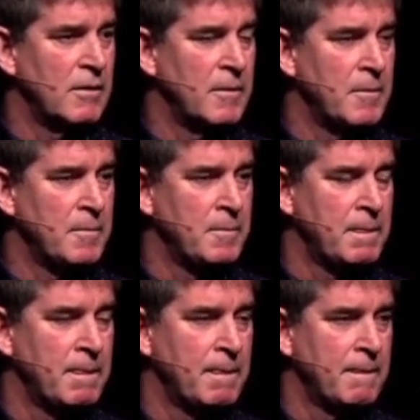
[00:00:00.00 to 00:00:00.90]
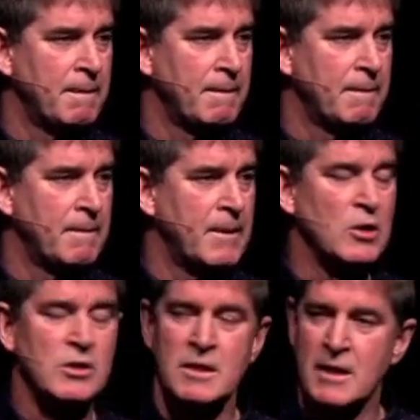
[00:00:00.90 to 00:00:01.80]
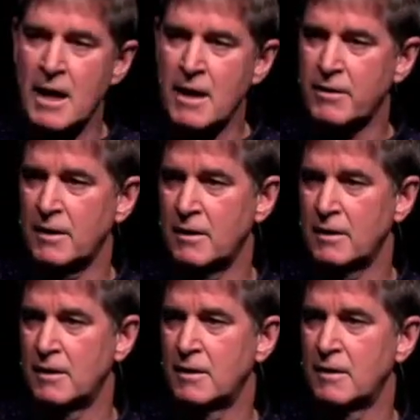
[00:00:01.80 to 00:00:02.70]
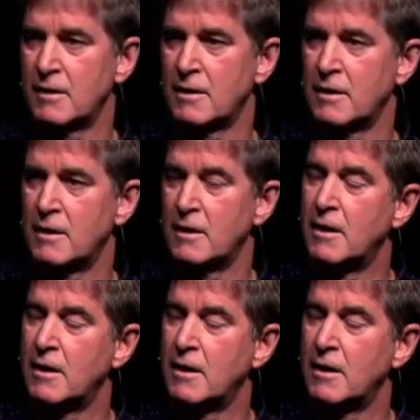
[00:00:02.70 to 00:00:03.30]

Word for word: There's nothing like the joy